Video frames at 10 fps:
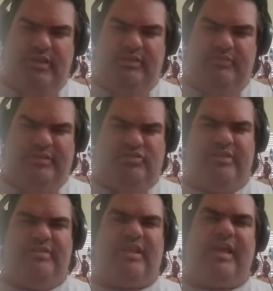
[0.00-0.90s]
and especially
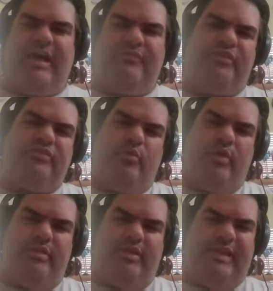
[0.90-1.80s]
in the conference, the
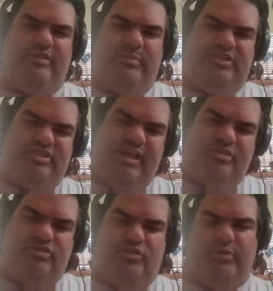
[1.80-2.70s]
way that had to be
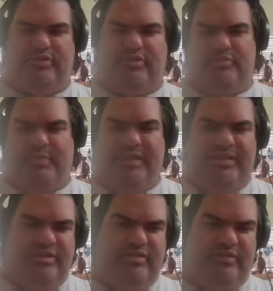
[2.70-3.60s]
scheduled with the splitting
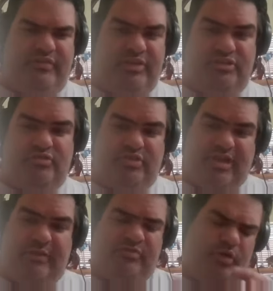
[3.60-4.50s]
into divisions, which
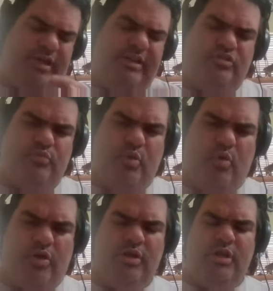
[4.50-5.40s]
obviously we'll get into
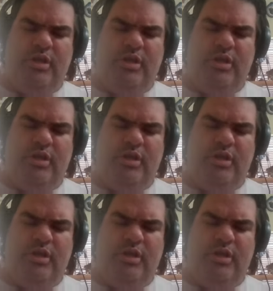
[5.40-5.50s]
more